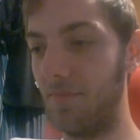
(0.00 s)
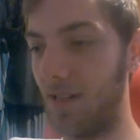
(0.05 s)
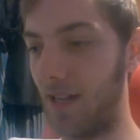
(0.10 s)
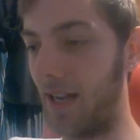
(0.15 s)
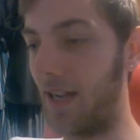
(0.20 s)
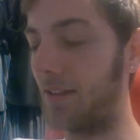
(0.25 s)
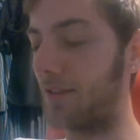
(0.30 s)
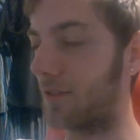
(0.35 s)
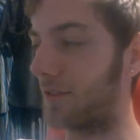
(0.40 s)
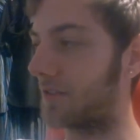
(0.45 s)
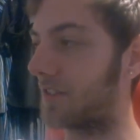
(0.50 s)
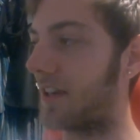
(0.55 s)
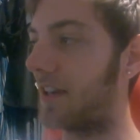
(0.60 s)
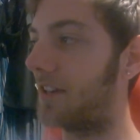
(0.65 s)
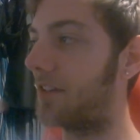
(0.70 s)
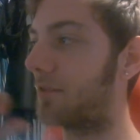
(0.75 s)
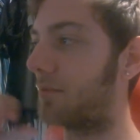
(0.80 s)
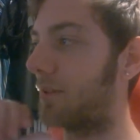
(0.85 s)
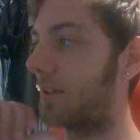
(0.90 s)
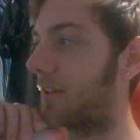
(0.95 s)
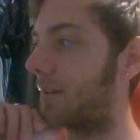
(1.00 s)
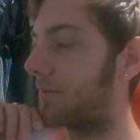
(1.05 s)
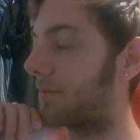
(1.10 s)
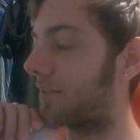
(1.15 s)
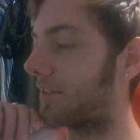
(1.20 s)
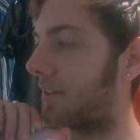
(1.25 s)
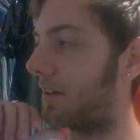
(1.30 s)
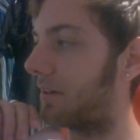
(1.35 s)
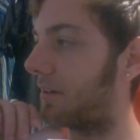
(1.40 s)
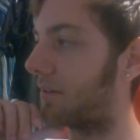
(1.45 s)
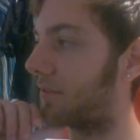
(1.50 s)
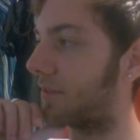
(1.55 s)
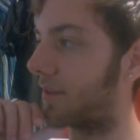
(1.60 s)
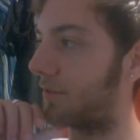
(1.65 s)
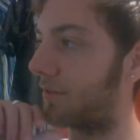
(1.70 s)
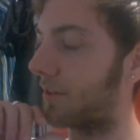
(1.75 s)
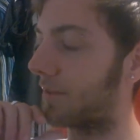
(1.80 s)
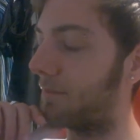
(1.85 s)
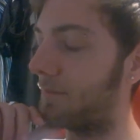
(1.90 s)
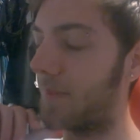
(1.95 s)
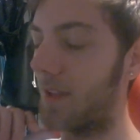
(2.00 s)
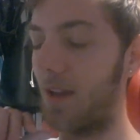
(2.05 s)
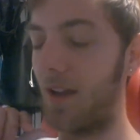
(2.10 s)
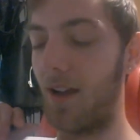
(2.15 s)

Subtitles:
He's got taste when it comes to solos, I reckon.